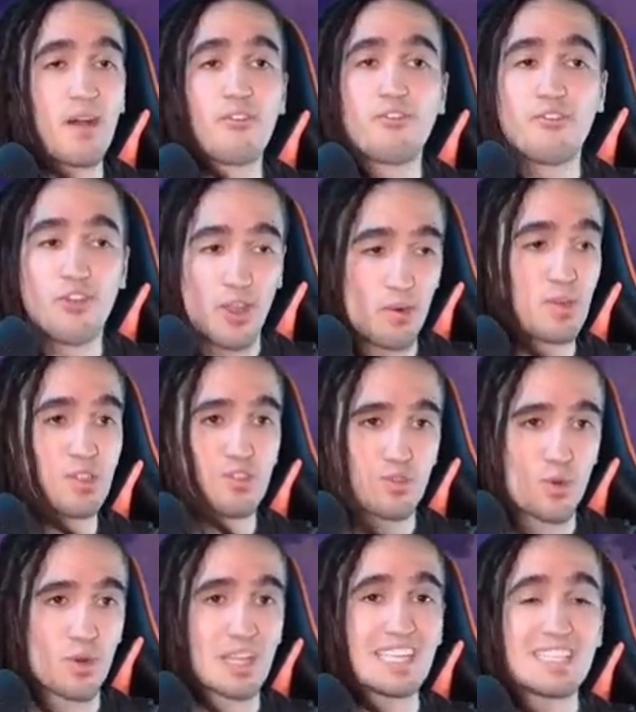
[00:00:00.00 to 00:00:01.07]
very
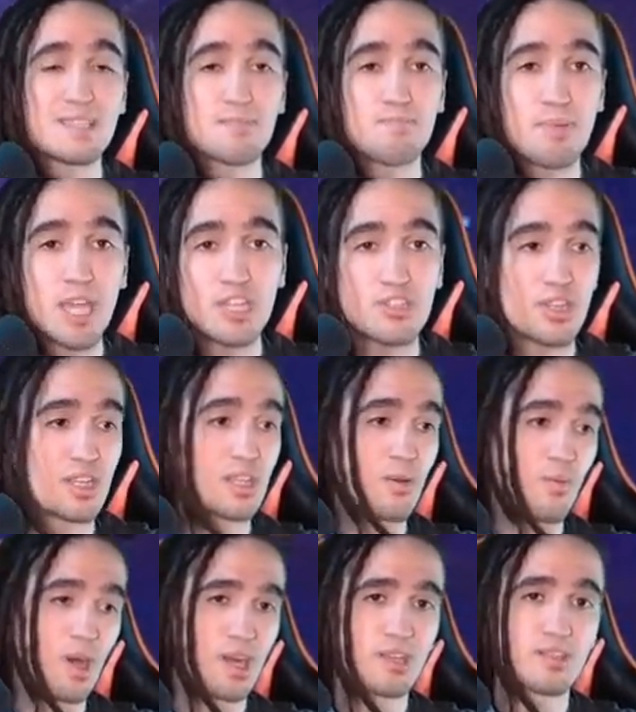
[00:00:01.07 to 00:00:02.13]
strong, especially the
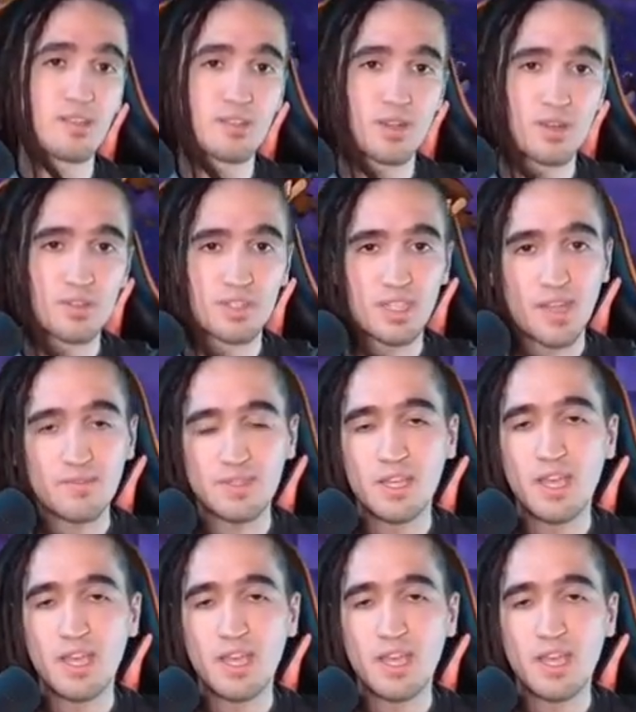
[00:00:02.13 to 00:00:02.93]
one-handed curse staffs,